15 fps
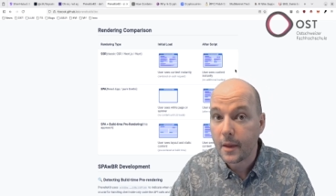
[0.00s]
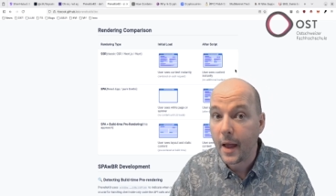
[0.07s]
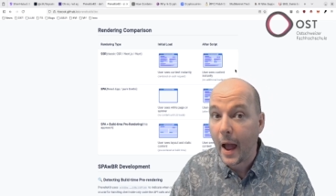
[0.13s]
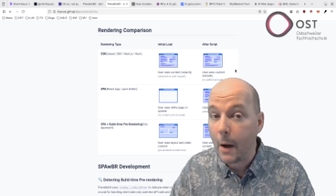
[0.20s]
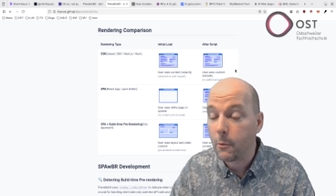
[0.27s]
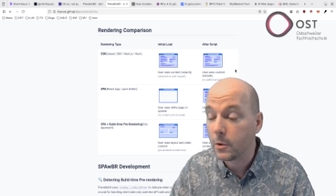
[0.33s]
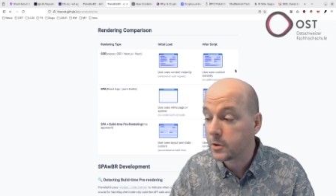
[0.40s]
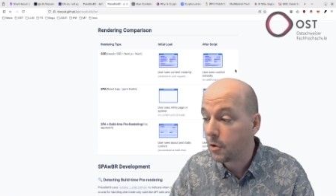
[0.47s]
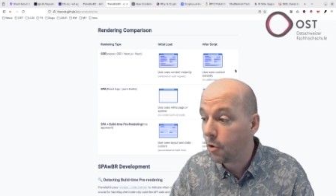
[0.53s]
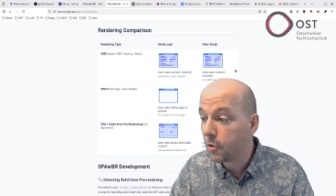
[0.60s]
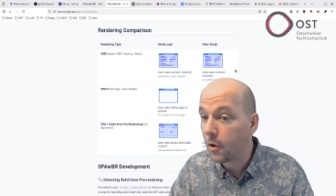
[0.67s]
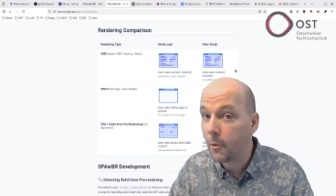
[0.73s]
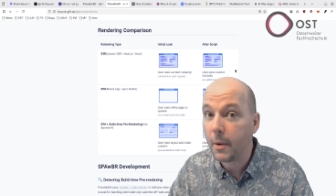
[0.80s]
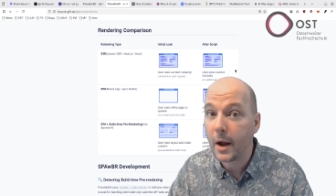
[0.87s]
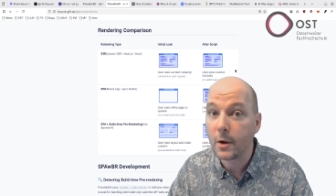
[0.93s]
I will
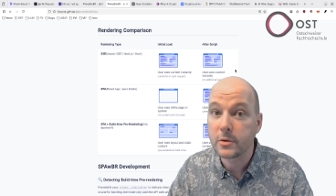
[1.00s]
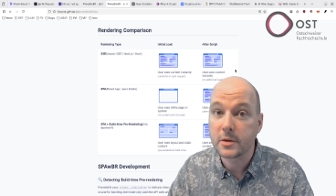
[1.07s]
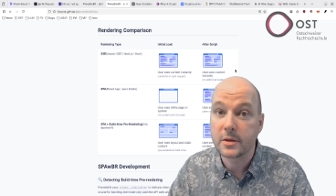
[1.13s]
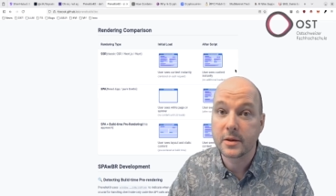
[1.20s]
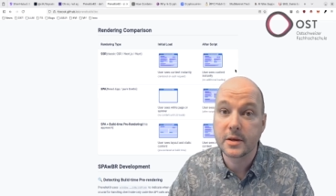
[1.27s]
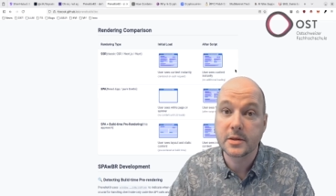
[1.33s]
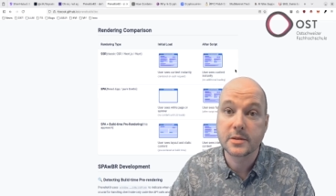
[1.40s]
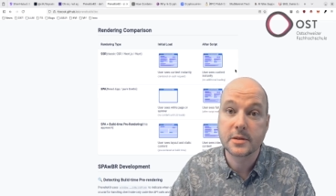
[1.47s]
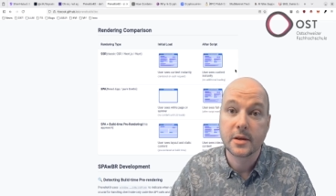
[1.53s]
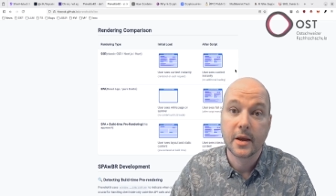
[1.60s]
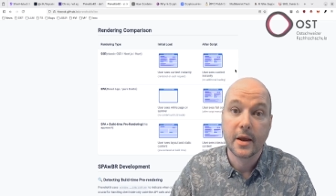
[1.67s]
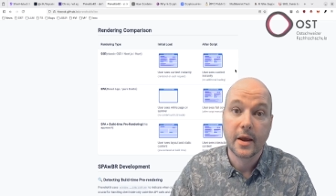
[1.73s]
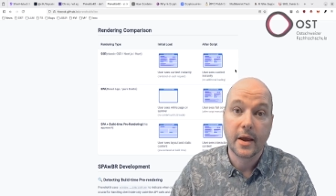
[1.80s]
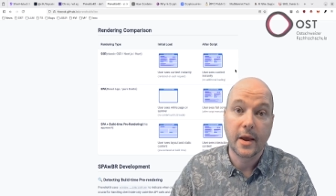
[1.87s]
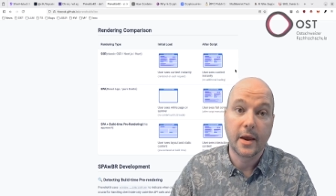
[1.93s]
talk about this
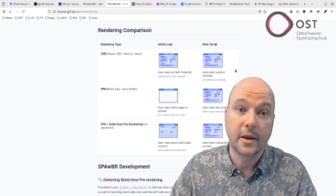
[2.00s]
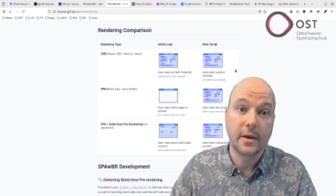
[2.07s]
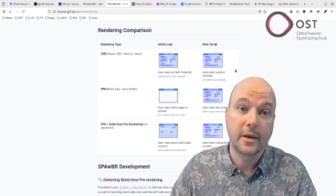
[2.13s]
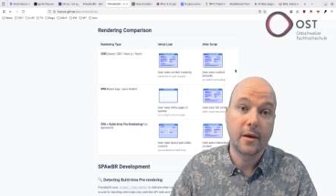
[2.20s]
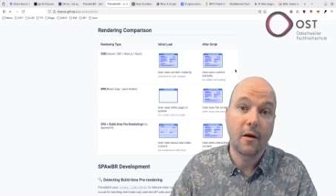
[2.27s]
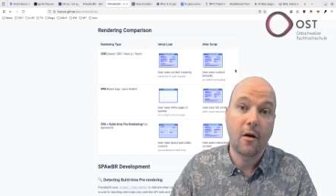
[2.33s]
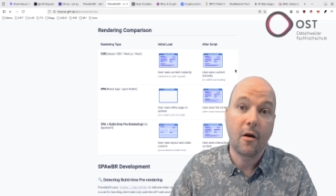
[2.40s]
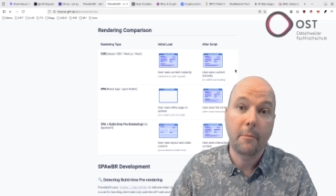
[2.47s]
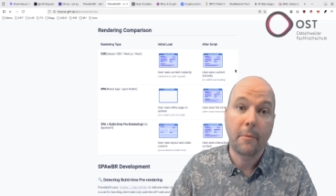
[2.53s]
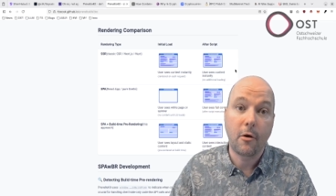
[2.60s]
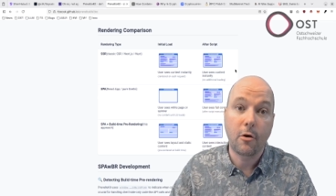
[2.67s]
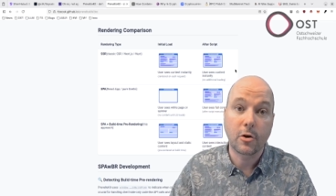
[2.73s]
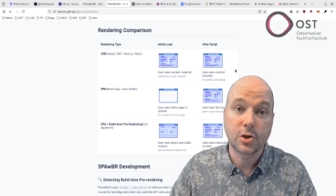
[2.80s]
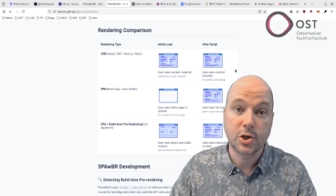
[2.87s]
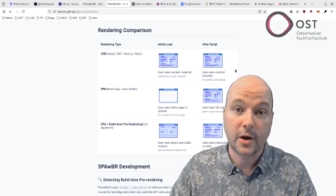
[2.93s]
in the
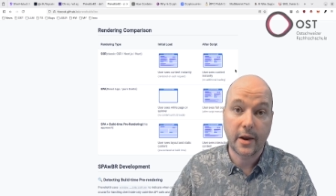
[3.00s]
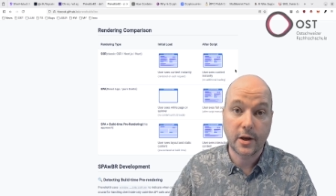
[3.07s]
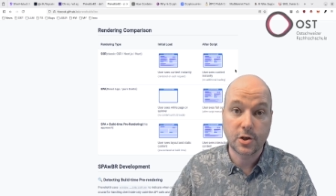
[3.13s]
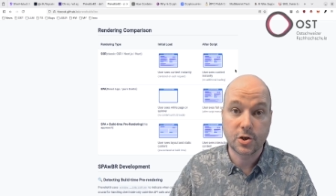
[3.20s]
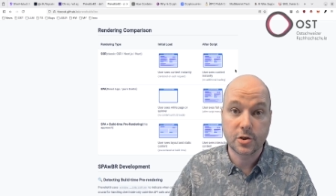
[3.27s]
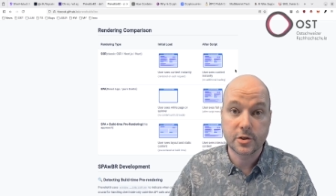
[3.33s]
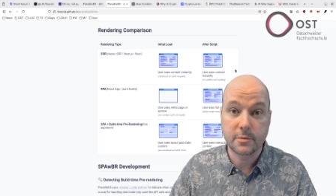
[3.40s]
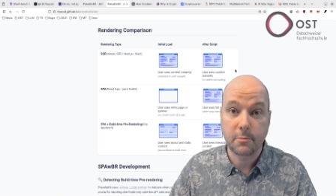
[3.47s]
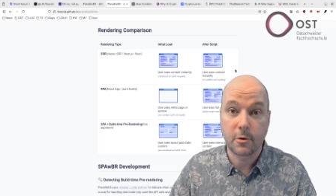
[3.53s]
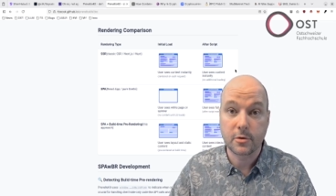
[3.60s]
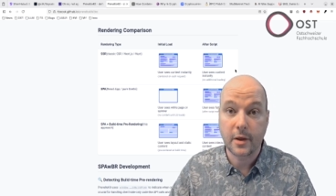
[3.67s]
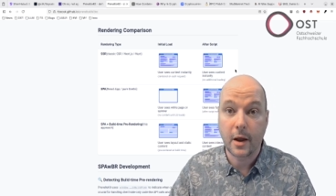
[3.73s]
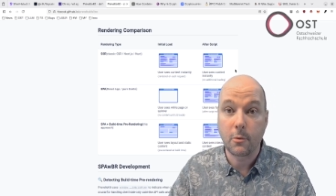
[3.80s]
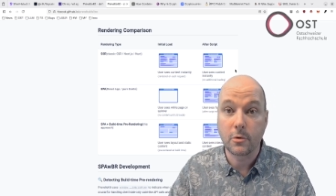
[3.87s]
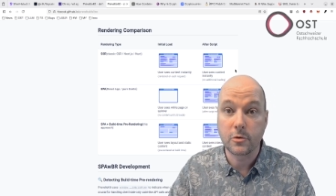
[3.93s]
UpArch lectures, but
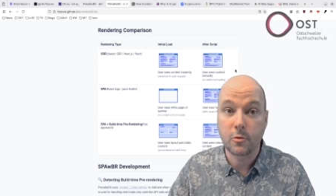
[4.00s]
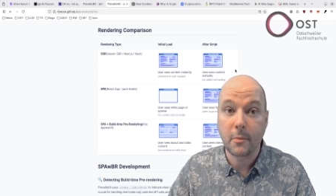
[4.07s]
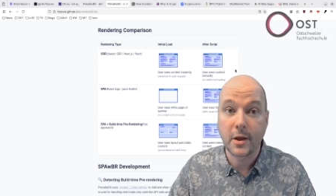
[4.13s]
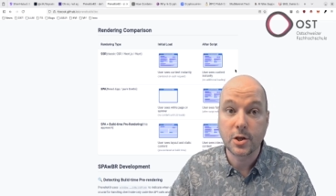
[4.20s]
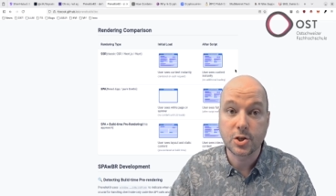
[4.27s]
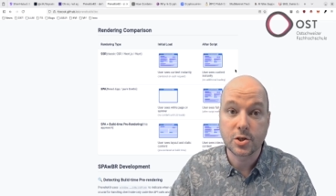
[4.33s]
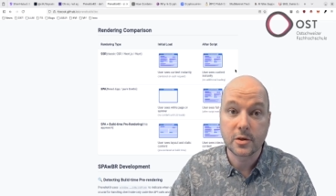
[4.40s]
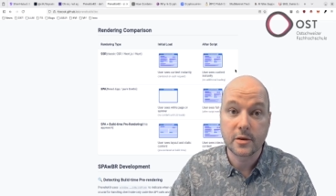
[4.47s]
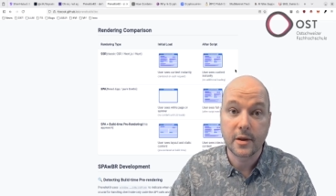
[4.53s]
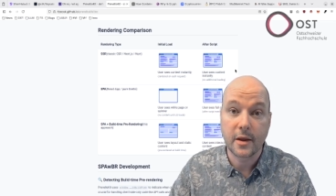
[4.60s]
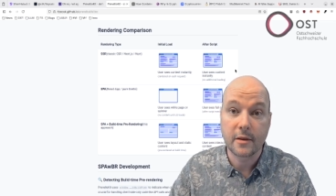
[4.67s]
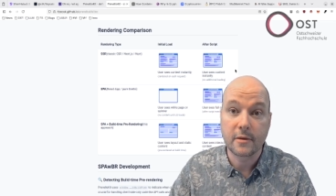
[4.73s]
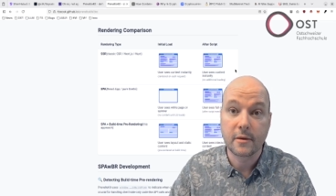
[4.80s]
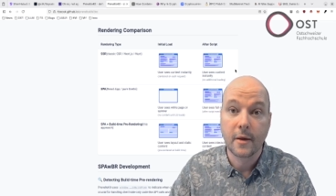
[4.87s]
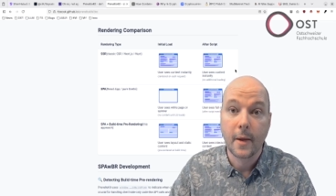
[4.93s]
I want to mention
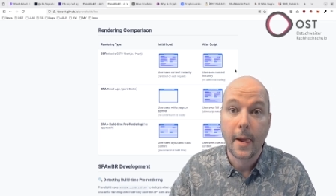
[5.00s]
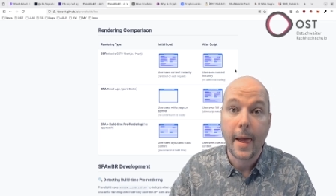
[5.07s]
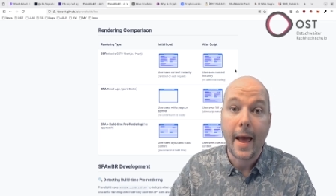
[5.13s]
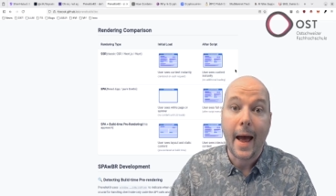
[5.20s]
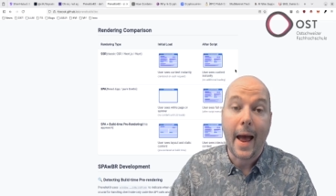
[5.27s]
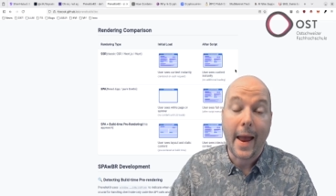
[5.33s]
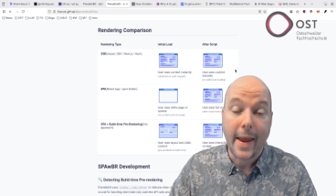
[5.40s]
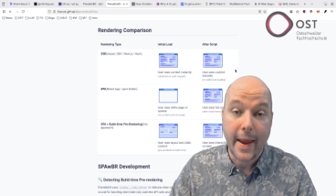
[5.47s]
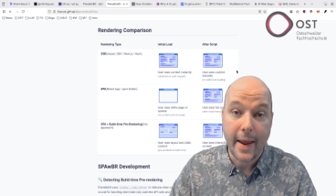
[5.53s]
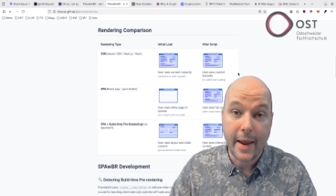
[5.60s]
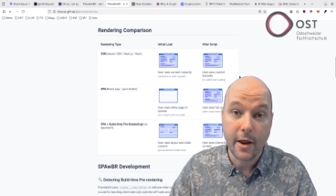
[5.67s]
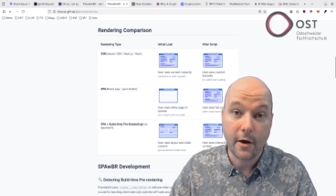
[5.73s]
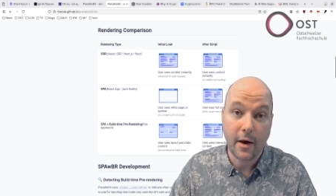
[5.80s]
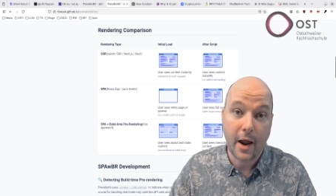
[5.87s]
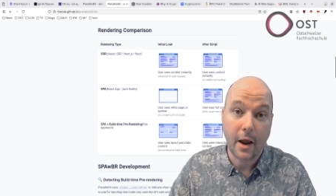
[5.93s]
that
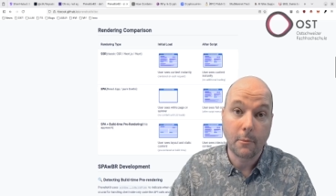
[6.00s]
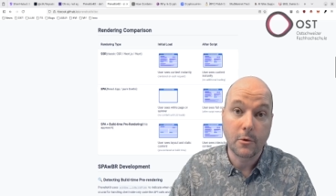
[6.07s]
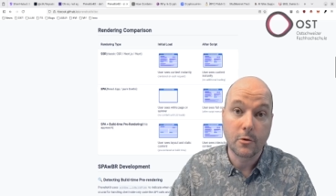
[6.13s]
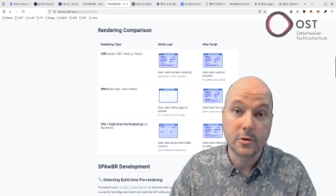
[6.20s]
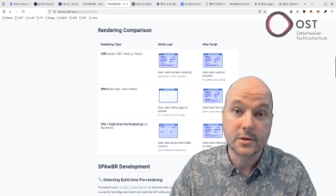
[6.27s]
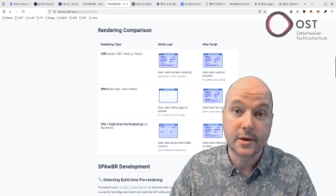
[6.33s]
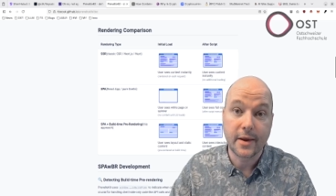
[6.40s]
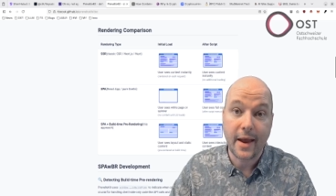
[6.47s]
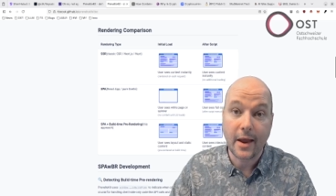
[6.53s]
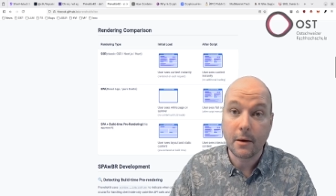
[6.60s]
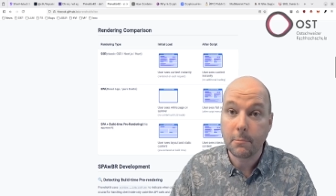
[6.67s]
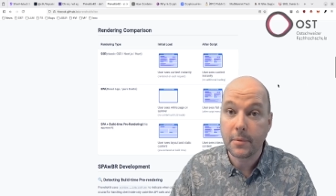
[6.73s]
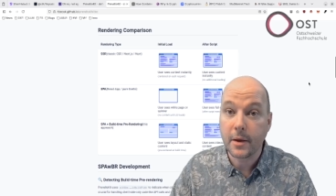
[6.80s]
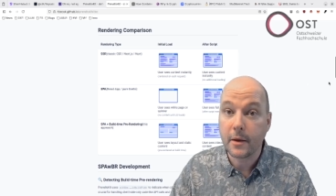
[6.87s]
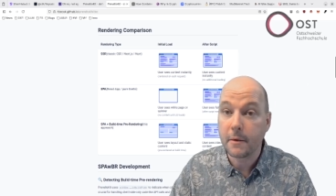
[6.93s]
here I'm using
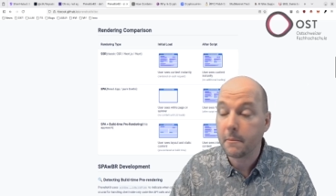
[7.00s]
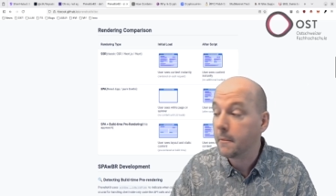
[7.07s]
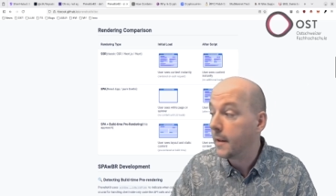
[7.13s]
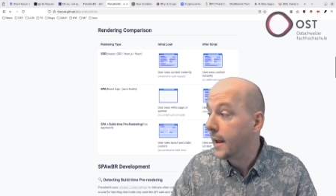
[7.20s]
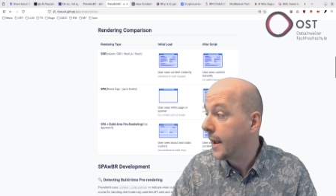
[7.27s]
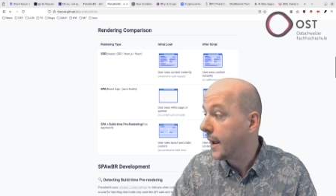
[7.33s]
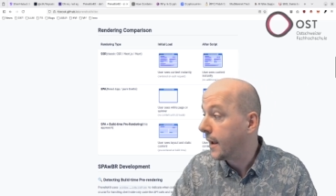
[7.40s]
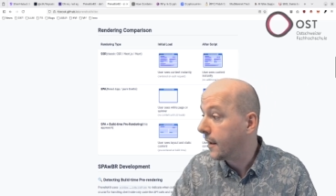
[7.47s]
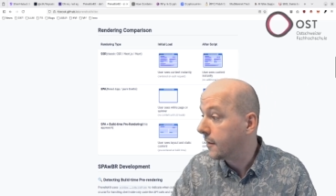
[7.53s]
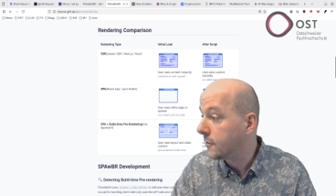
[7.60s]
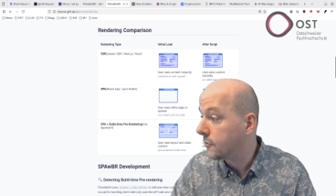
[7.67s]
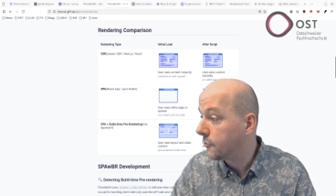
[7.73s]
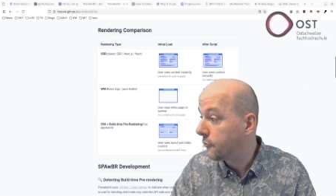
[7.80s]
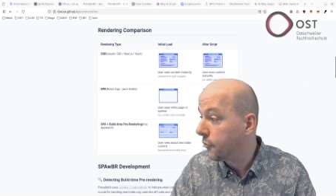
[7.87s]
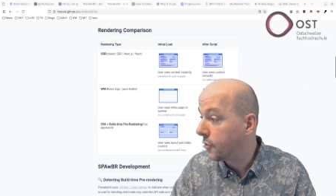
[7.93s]
npm,
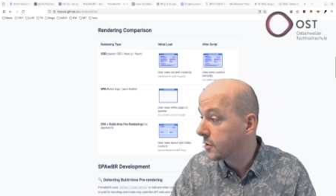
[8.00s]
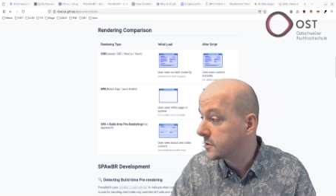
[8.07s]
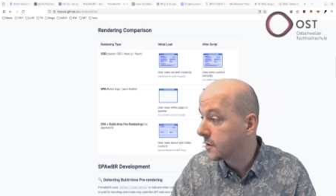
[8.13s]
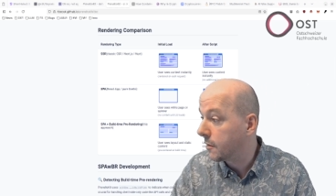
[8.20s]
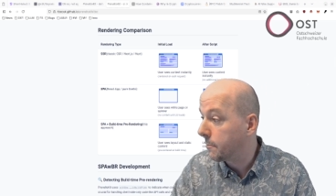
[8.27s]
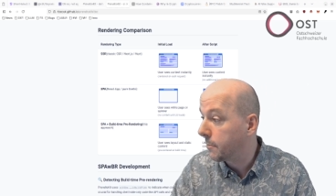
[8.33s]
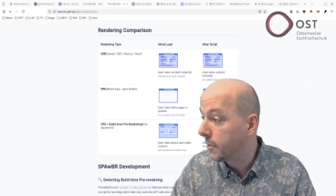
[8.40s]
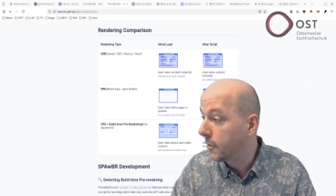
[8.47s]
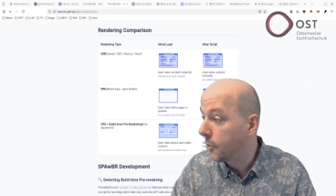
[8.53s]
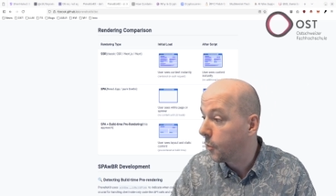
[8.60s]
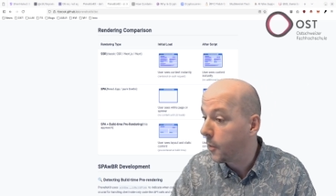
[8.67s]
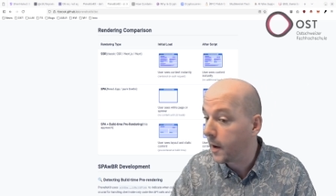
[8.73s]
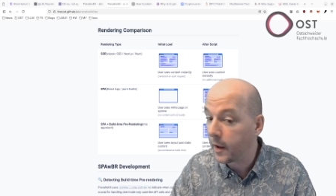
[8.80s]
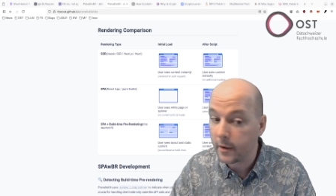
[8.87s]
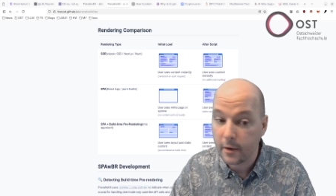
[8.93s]
and for example,
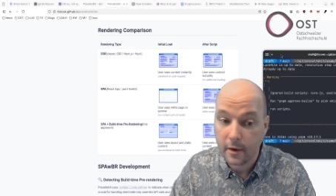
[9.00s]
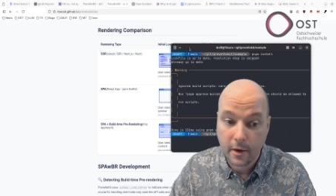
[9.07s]
when